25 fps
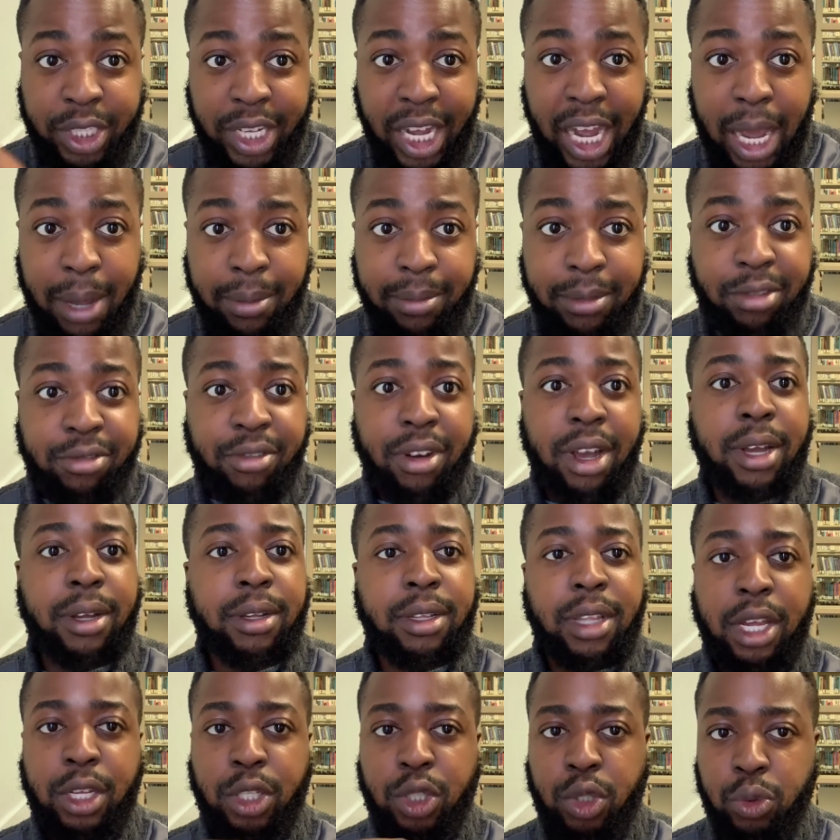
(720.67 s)
times, right?
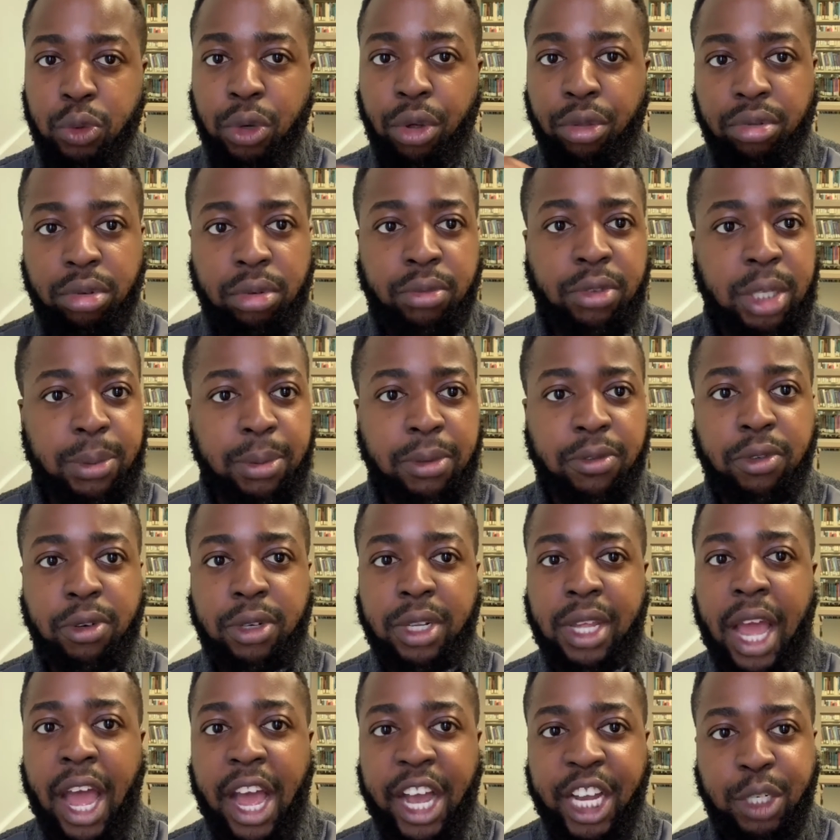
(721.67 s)
Like 2 or 3 weeks before
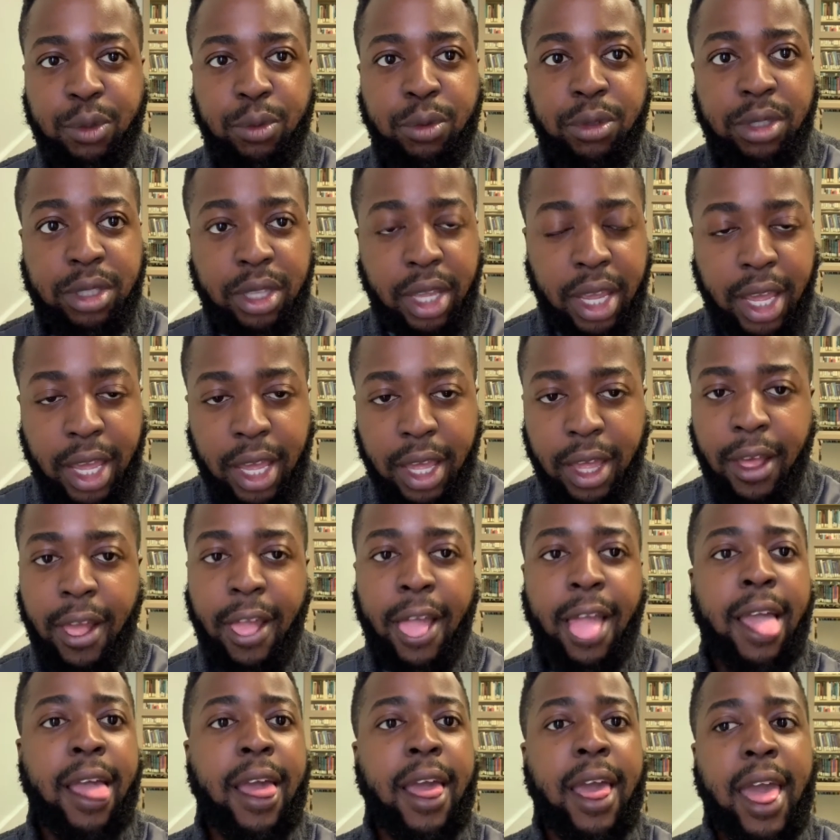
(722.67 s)
the actual day.
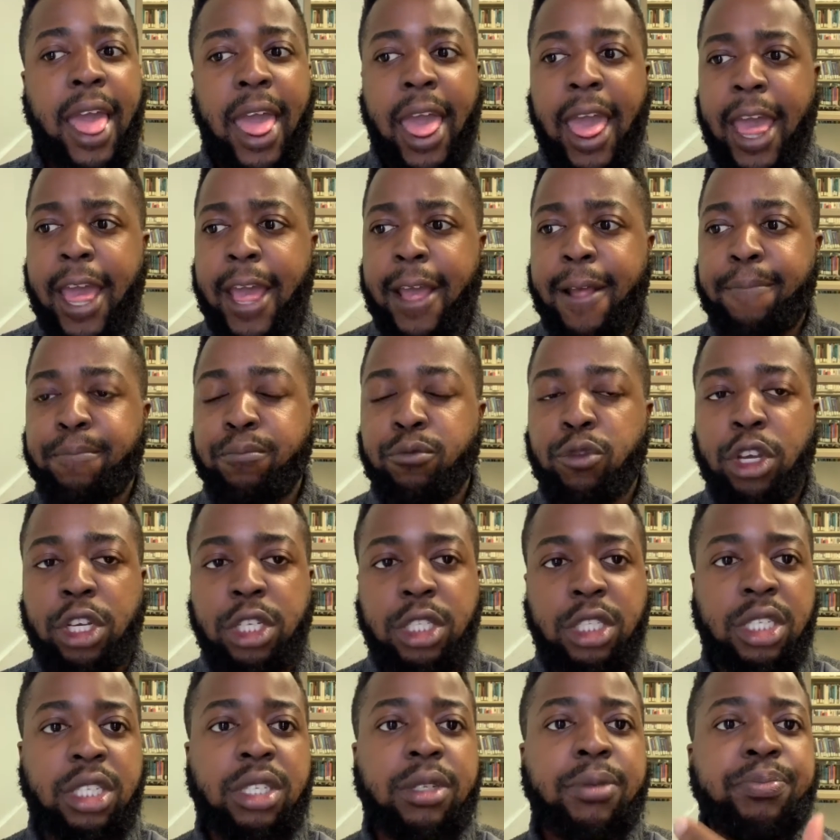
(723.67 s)
And
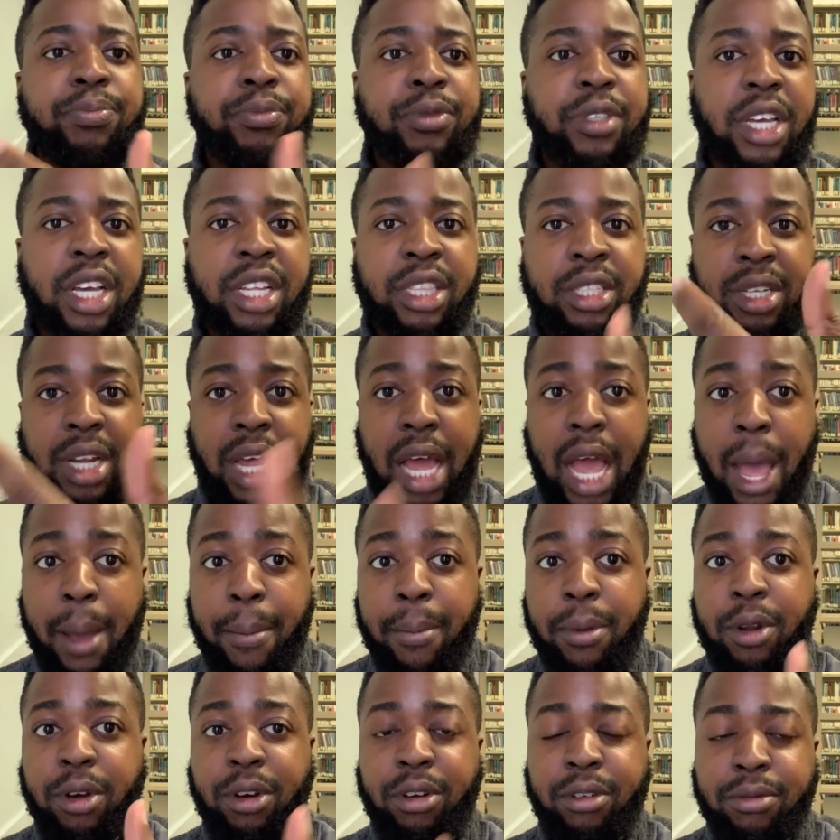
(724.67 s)
just get into the
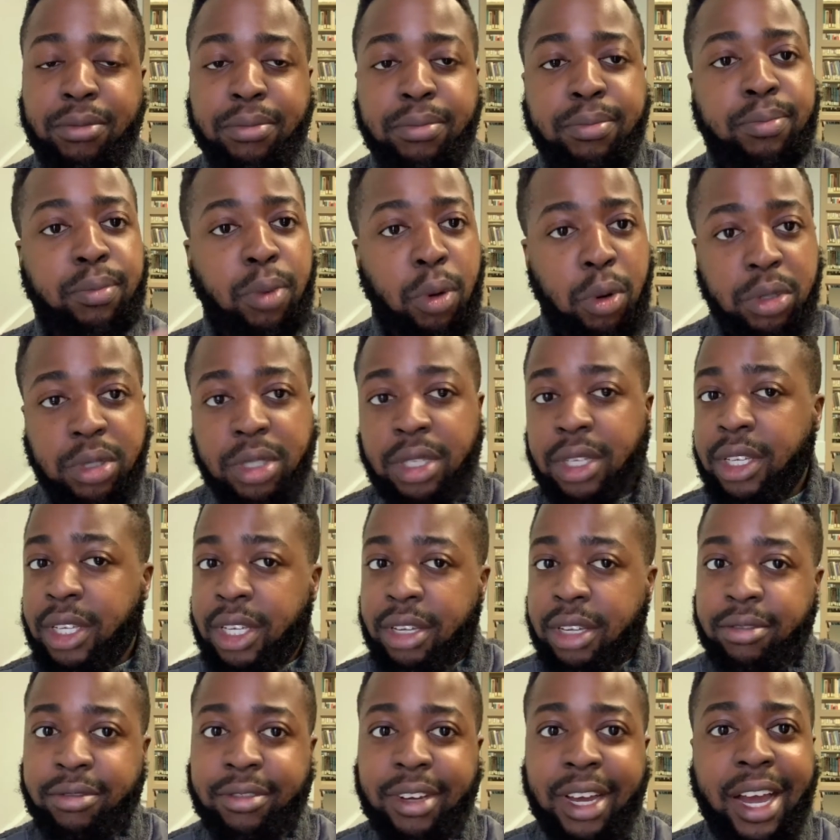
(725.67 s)
habit of posting
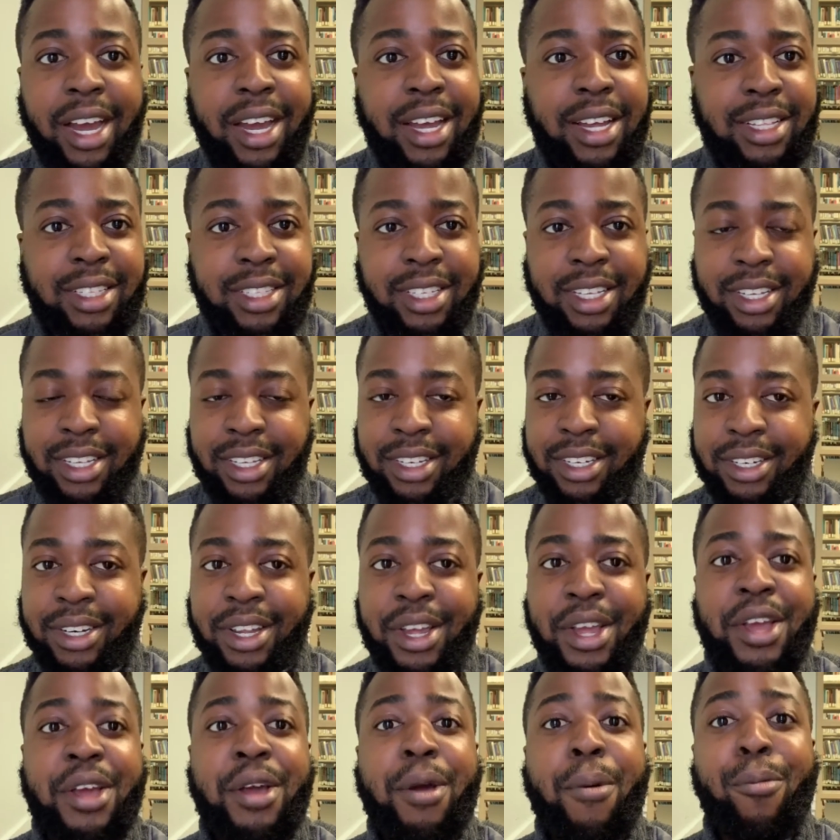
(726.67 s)
gift guides and
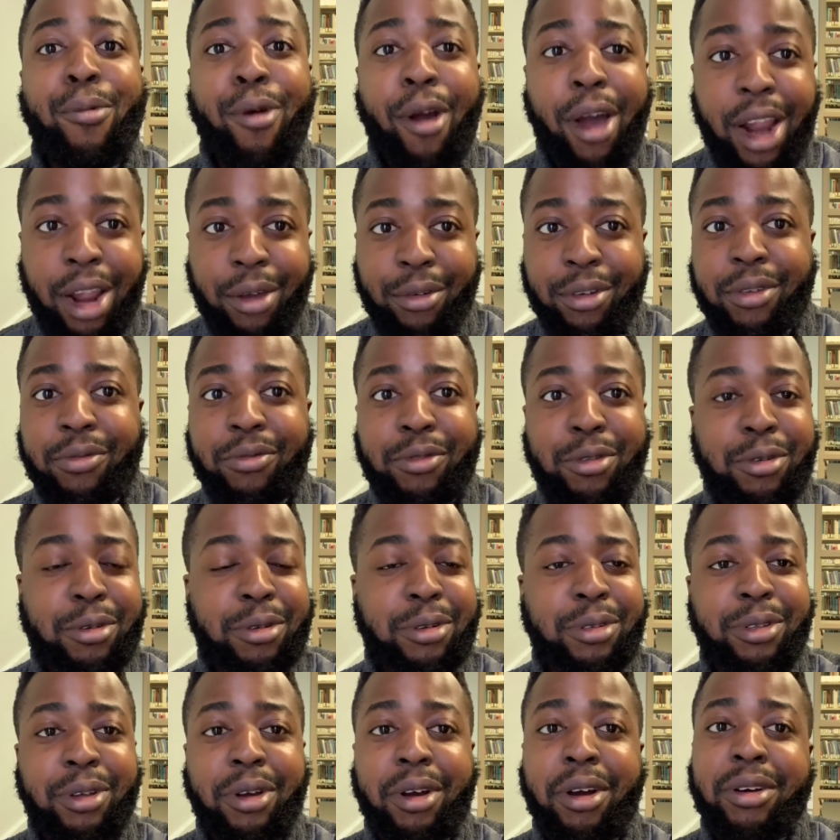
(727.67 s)
product
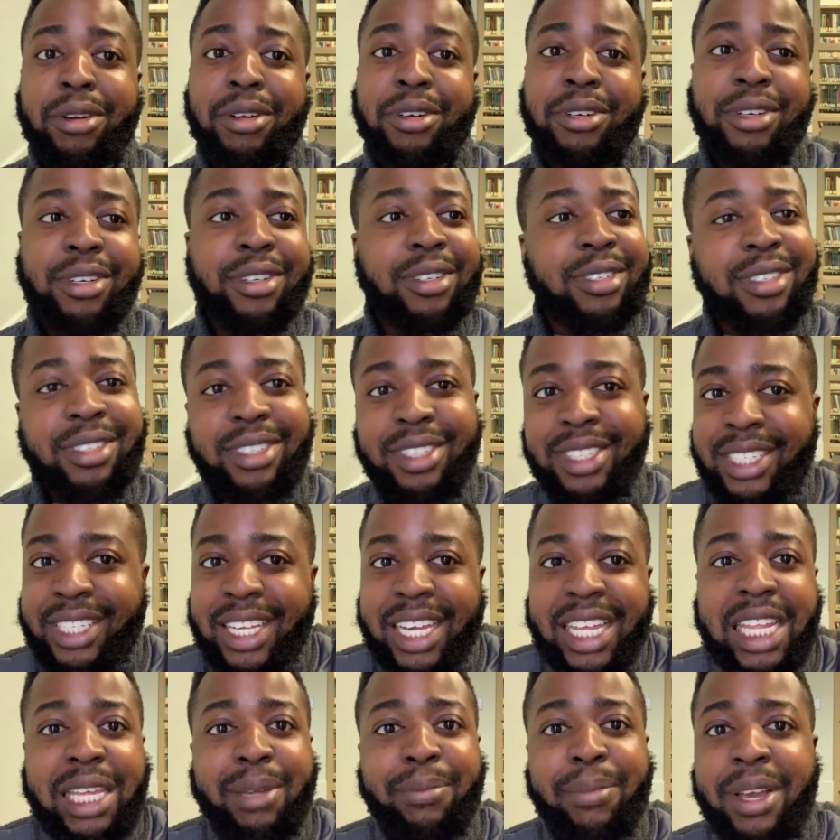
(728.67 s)
reviews on a
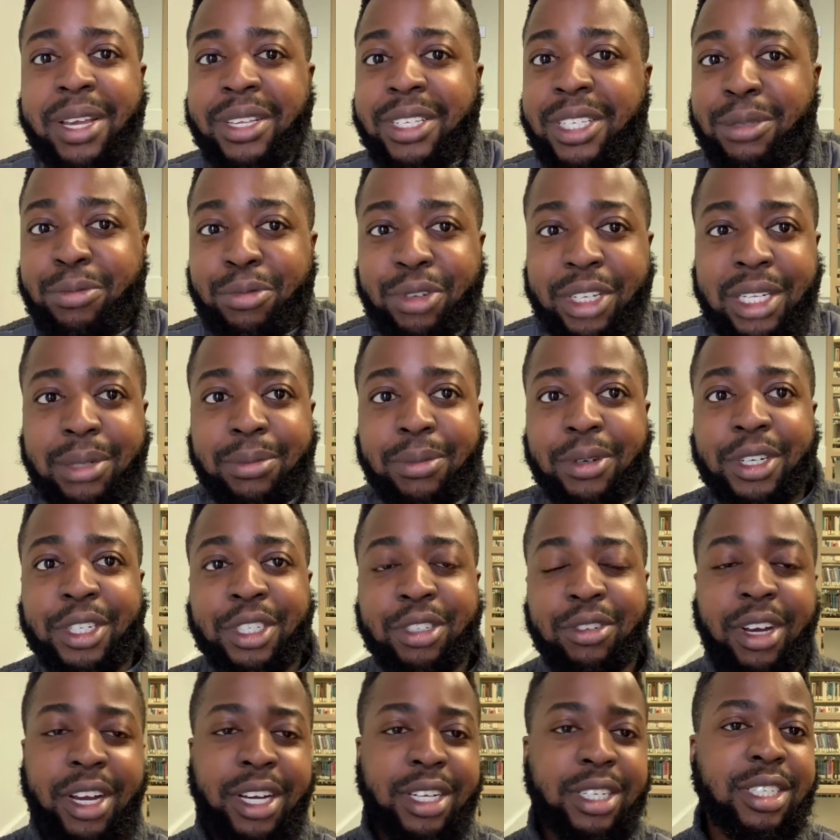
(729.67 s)
daily basis pretty much,
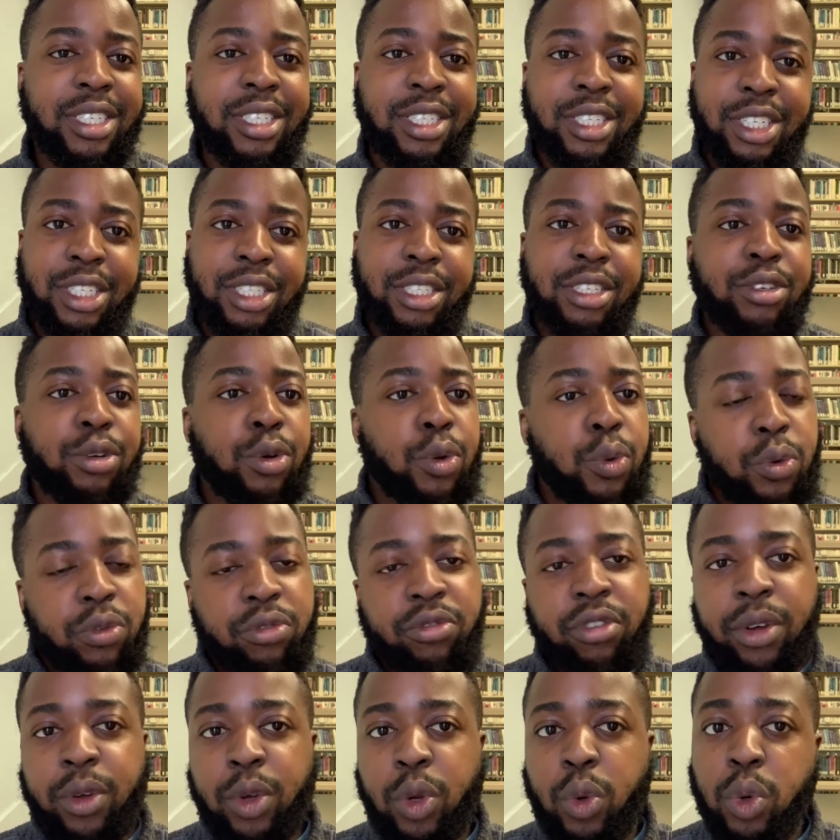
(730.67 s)
right? This is just a
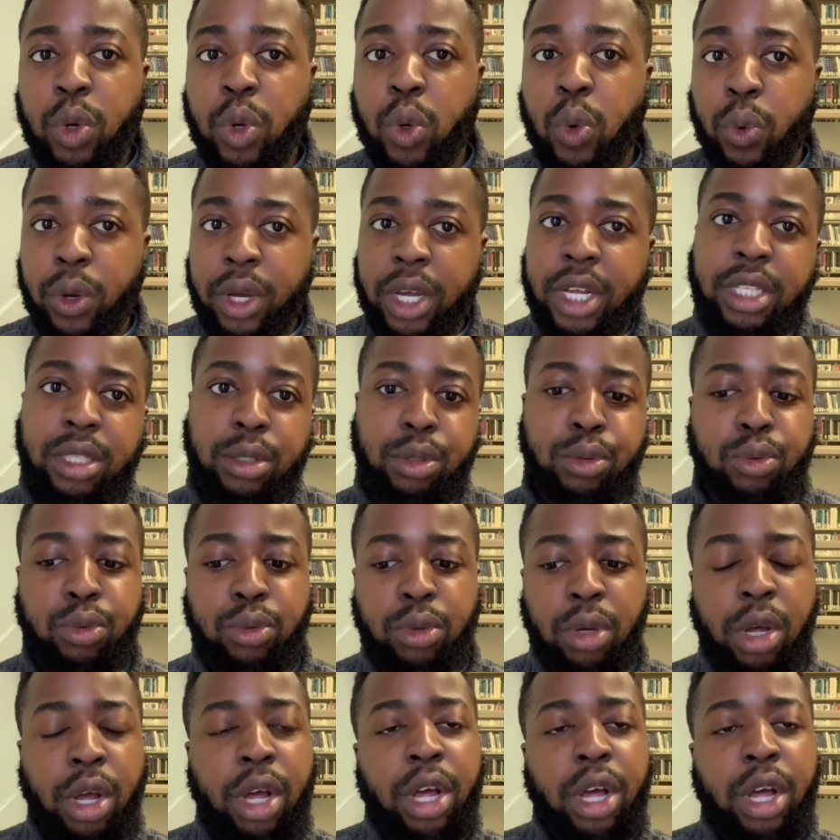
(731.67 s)
very quick way to